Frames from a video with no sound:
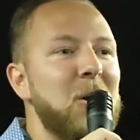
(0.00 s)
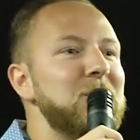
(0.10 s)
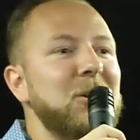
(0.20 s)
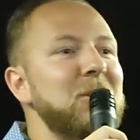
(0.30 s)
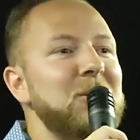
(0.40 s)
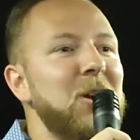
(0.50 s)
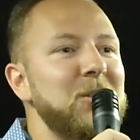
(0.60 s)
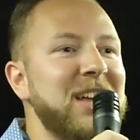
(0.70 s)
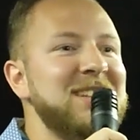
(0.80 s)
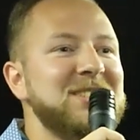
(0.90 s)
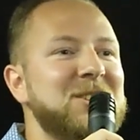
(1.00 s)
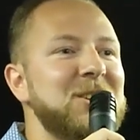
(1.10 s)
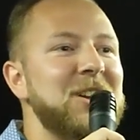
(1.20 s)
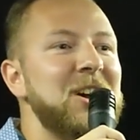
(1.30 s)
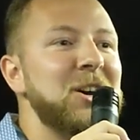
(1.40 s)
oh, no, that is
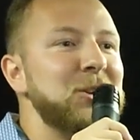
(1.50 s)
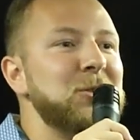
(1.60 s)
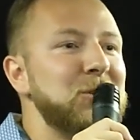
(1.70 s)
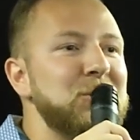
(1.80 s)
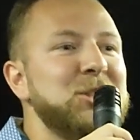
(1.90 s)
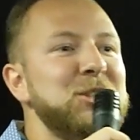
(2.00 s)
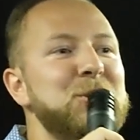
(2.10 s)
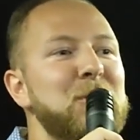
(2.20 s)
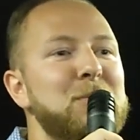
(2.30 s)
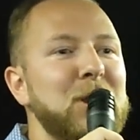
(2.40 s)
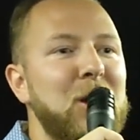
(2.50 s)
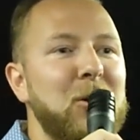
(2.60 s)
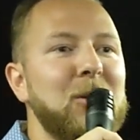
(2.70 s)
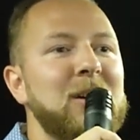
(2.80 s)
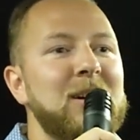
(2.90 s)
good. You should do a
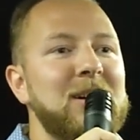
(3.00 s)
blow.